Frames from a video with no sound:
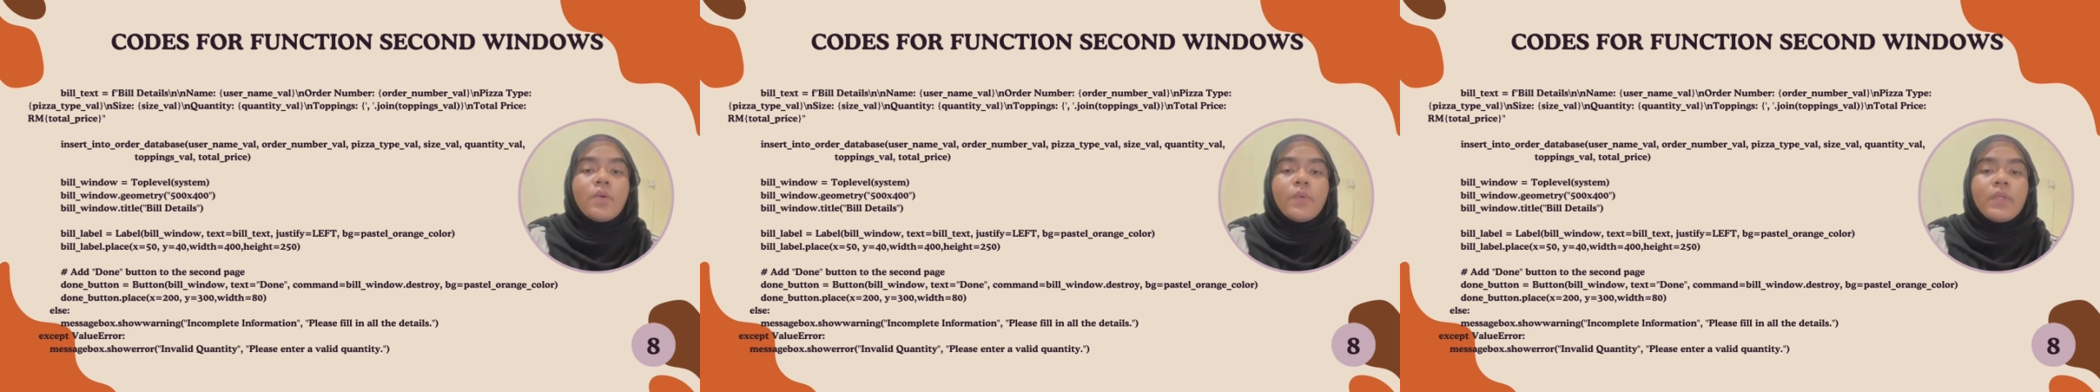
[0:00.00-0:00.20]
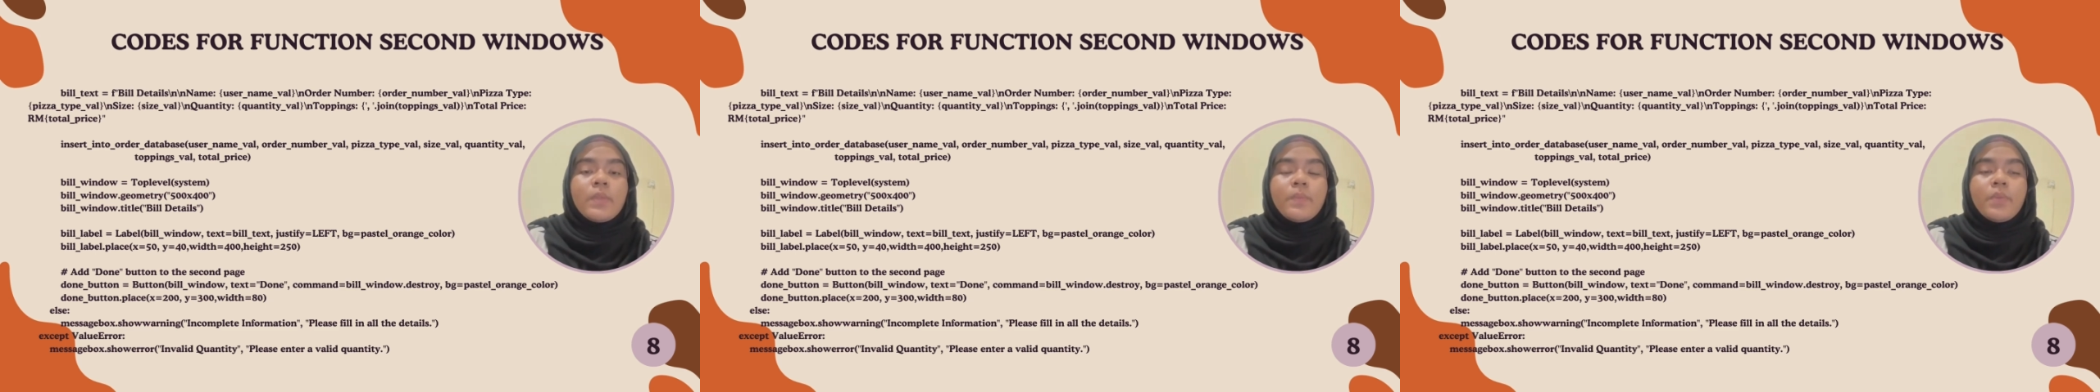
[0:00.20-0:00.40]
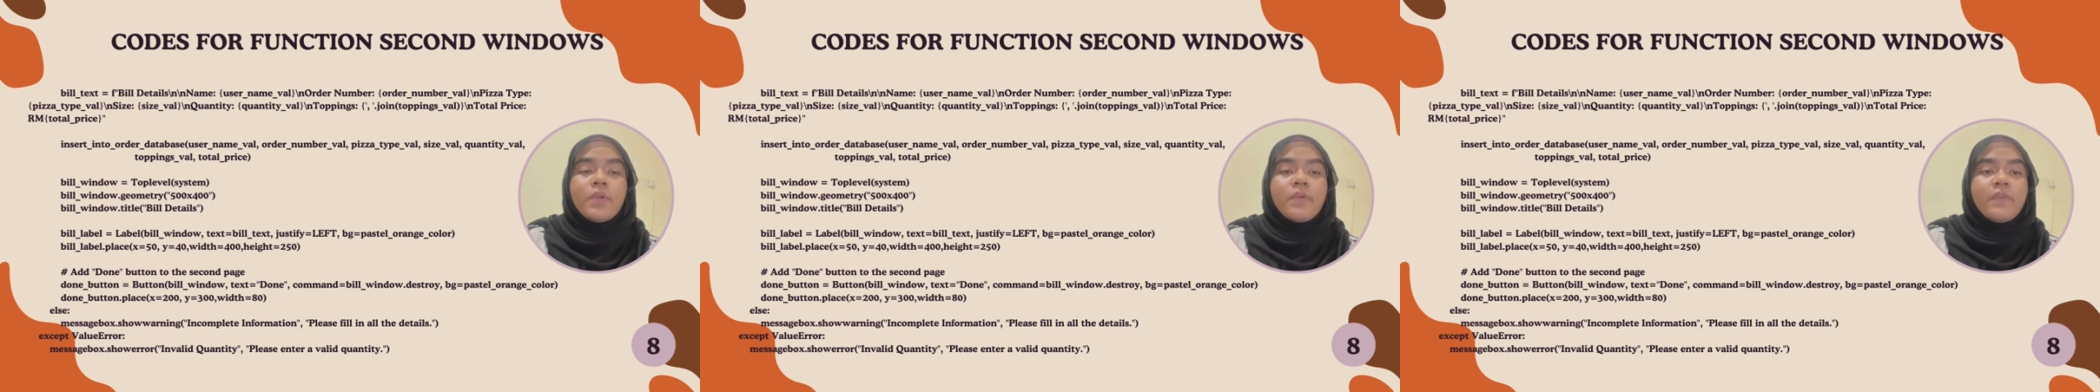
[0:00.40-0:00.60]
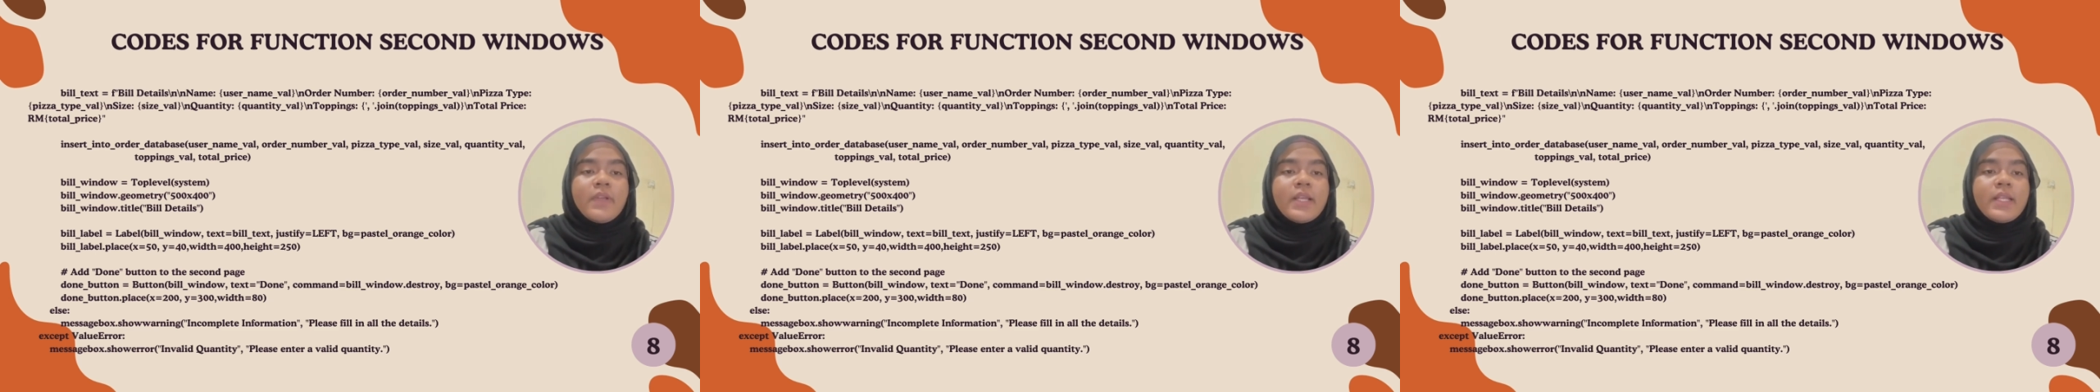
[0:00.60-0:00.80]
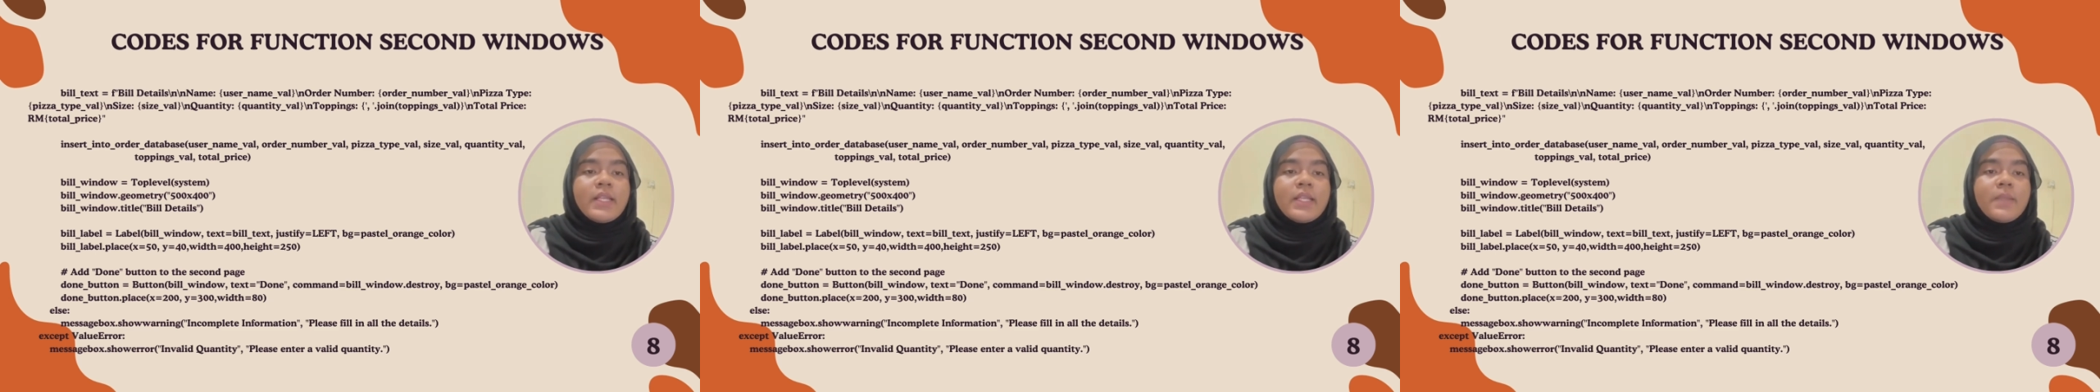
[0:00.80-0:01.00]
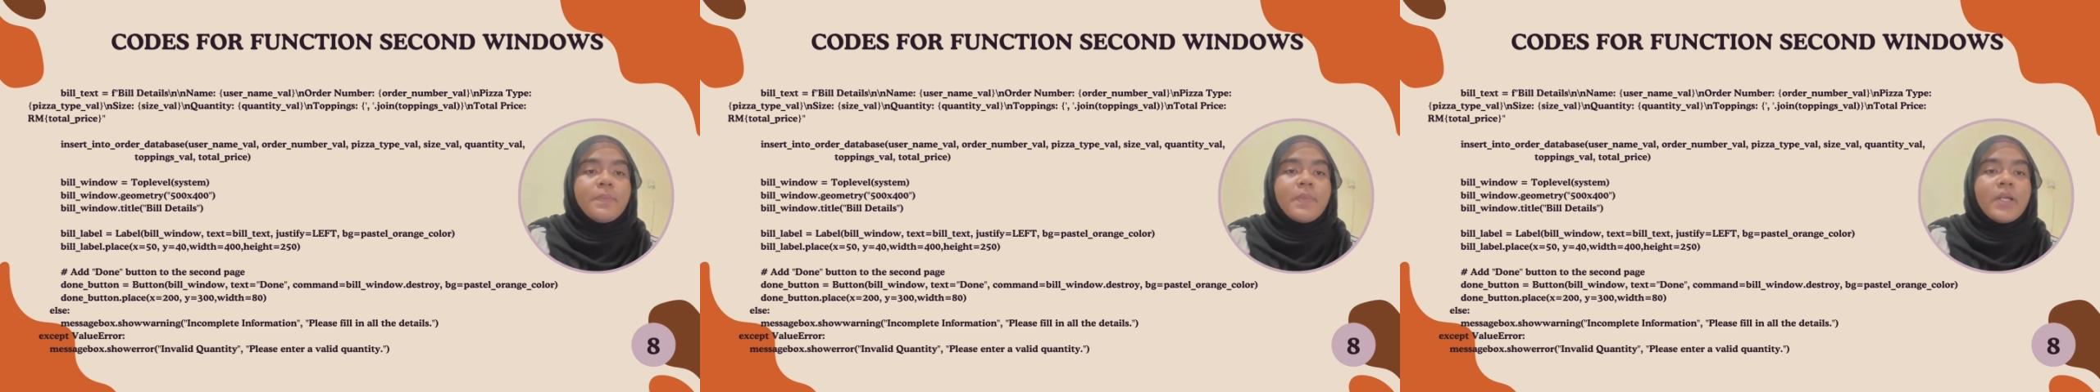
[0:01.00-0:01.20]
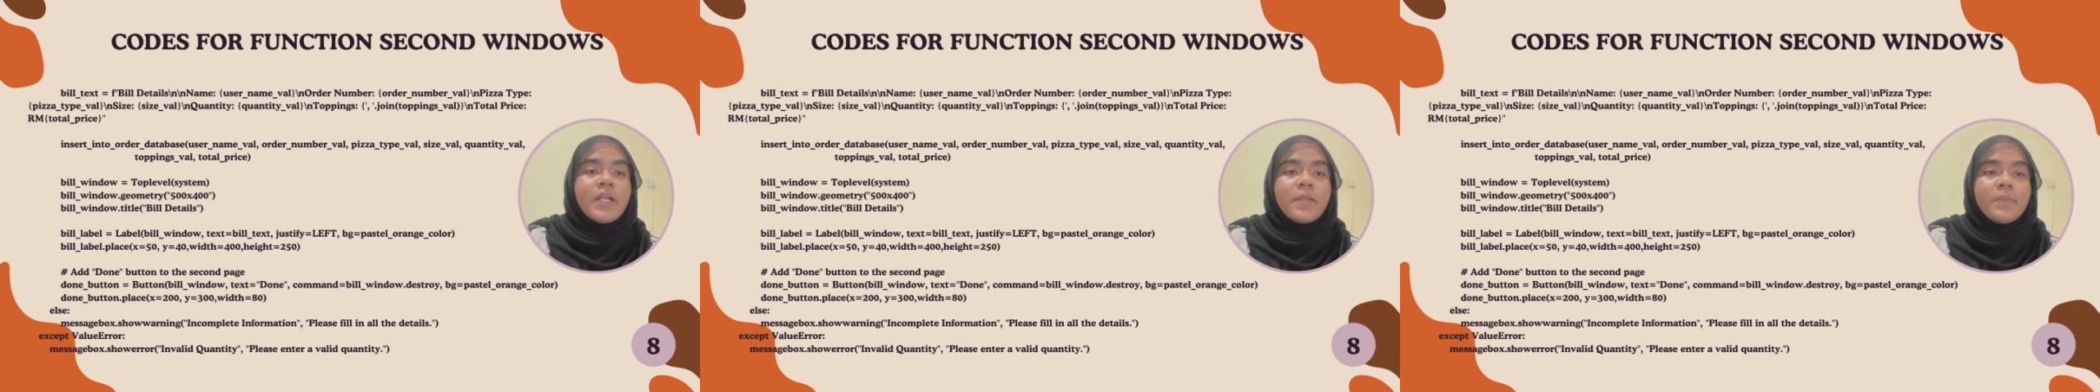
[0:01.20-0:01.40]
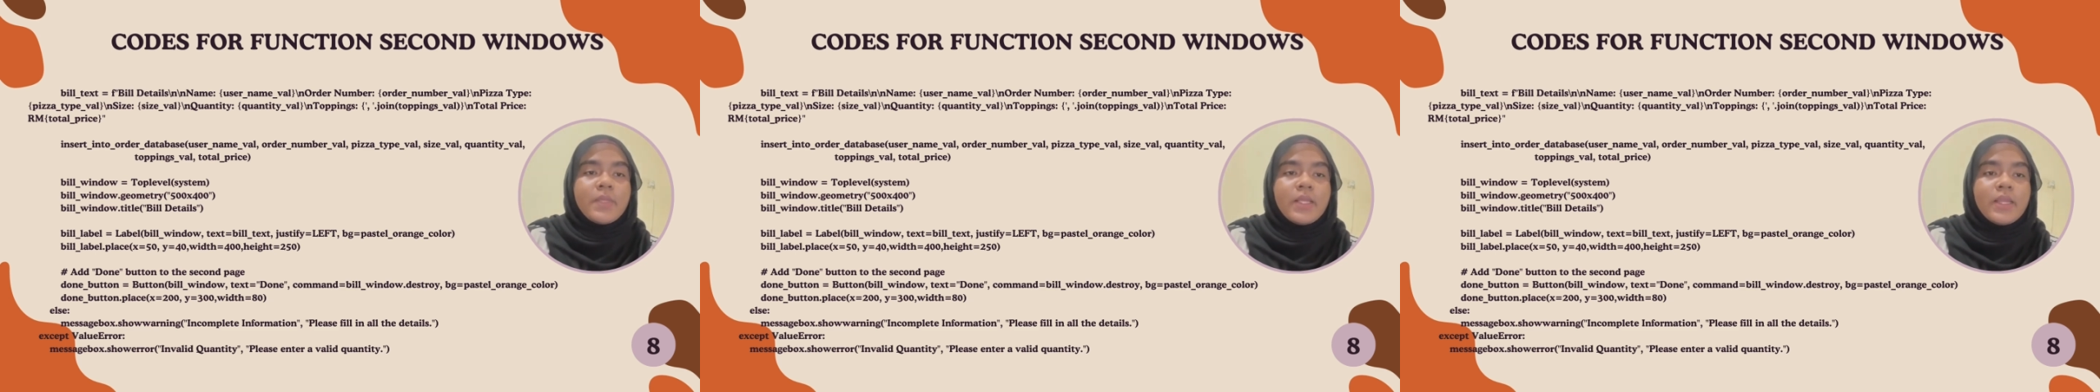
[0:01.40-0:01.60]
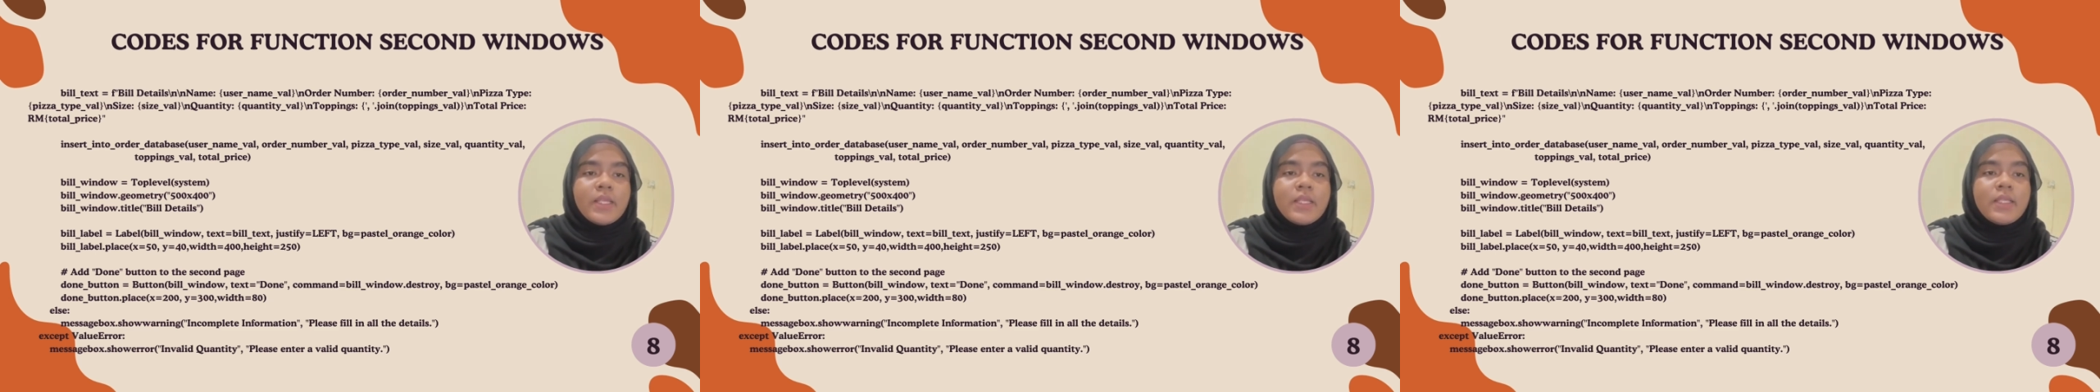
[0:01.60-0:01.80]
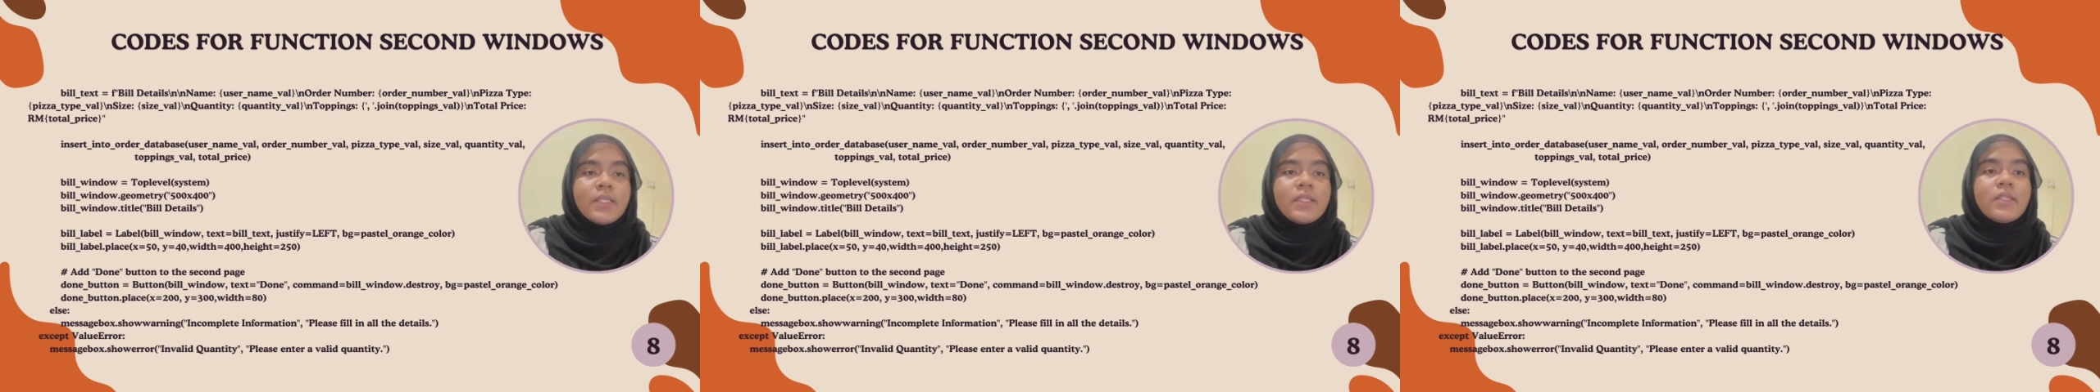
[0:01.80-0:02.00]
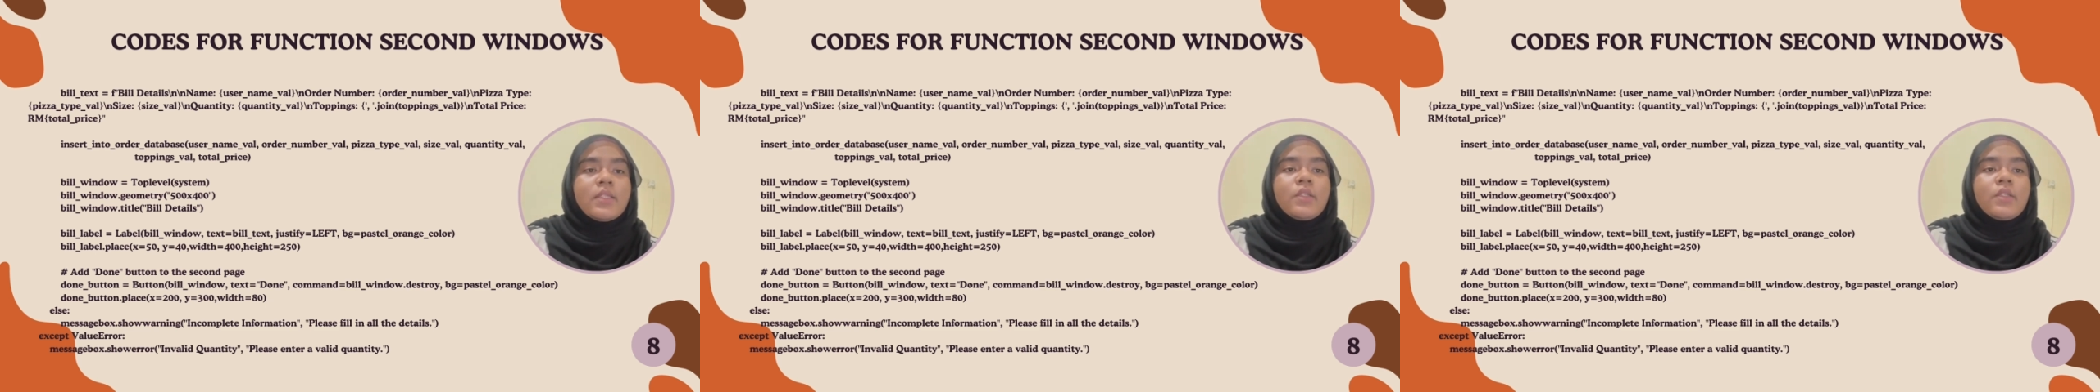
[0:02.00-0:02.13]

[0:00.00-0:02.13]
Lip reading: with provided parameter